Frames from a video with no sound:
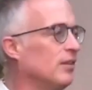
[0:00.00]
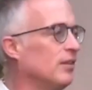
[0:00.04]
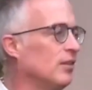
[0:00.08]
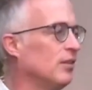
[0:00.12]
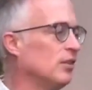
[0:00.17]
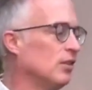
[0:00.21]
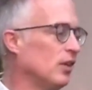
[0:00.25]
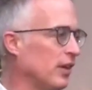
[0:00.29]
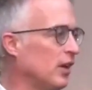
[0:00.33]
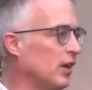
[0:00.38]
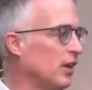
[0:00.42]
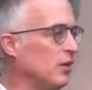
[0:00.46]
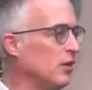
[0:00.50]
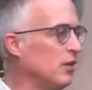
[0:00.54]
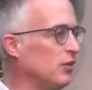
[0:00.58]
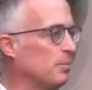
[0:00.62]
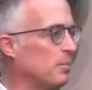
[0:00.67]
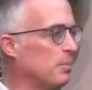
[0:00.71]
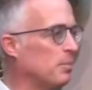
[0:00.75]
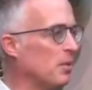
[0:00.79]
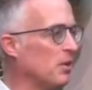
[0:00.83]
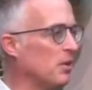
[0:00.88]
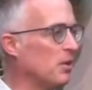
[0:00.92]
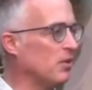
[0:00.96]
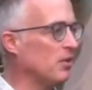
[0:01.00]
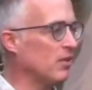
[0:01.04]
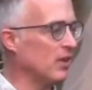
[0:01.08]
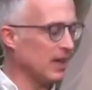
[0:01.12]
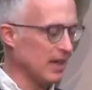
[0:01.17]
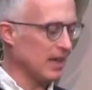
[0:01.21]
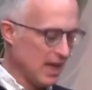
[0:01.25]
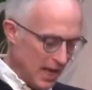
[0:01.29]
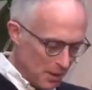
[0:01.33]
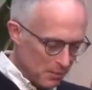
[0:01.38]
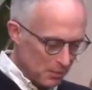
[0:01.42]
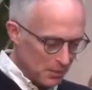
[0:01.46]
on the Holy Spirit,
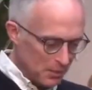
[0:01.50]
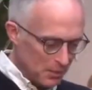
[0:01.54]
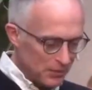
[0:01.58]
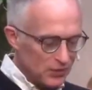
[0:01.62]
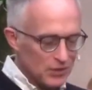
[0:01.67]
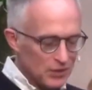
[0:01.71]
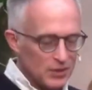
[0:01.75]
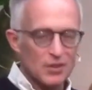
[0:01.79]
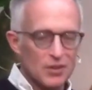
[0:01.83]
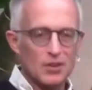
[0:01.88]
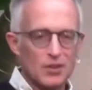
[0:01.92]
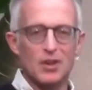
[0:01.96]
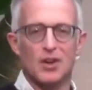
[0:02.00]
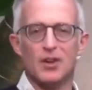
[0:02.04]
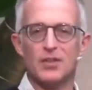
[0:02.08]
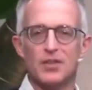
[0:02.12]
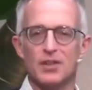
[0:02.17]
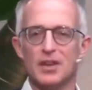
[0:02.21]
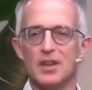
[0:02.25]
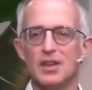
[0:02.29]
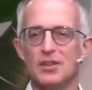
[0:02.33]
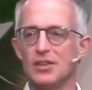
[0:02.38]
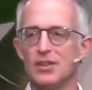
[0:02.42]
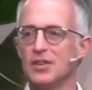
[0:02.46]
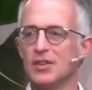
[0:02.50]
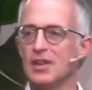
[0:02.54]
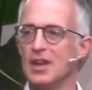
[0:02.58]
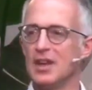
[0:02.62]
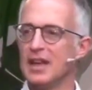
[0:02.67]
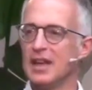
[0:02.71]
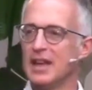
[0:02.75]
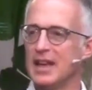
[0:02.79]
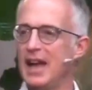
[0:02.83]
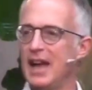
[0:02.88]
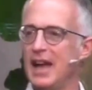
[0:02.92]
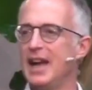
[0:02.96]
and we've still got this
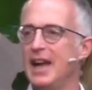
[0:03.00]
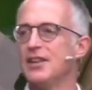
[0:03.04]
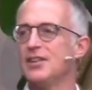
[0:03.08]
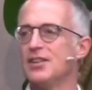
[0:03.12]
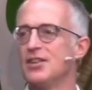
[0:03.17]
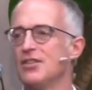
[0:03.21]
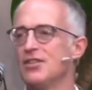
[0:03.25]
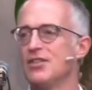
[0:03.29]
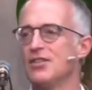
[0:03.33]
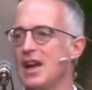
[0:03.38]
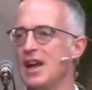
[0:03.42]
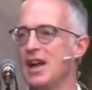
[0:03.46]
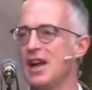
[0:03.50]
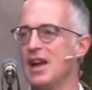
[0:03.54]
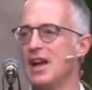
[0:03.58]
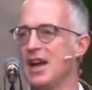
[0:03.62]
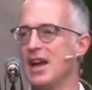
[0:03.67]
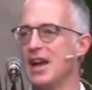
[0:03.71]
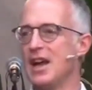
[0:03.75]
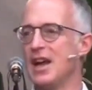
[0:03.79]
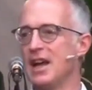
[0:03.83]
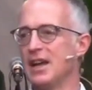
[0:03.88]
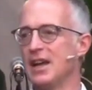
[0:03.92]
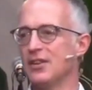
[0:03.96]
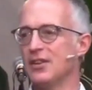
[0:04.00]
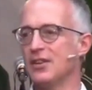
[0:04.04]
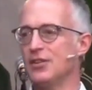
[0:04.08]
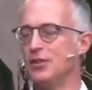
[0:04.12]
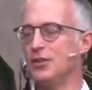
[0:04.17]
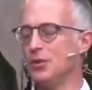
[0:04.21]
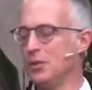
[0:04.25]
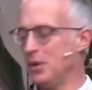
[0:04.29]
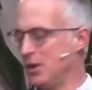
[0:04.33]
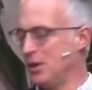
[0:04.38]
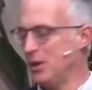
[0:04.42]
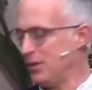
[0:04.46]
cataract to
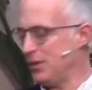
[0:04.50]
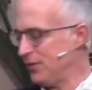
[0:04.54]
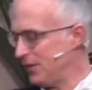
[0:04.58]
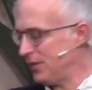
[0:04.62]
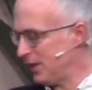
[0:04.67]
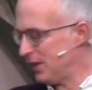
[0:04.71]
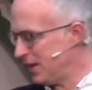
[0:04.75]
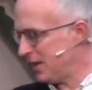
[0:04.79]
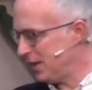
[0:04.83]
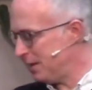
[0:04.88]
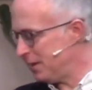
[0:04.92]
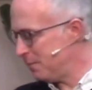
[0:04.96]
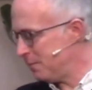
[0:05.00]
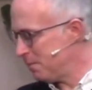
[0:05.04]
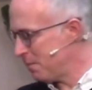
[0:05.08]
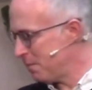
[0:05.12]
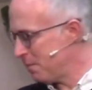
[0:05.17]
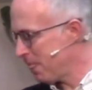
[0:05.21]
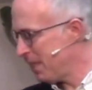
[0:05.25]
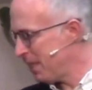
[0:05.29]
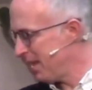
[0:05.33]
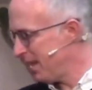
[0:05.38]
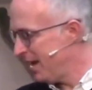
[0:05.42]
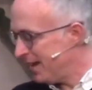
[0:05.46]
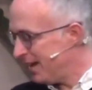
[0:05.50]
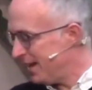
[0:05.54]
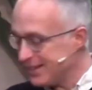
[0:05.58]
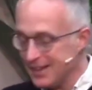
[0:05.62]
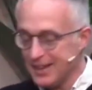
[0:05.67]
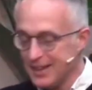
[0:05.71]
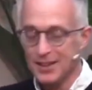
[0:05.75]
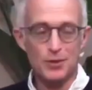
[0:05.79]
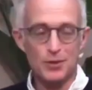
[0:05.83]
overcome. And the last one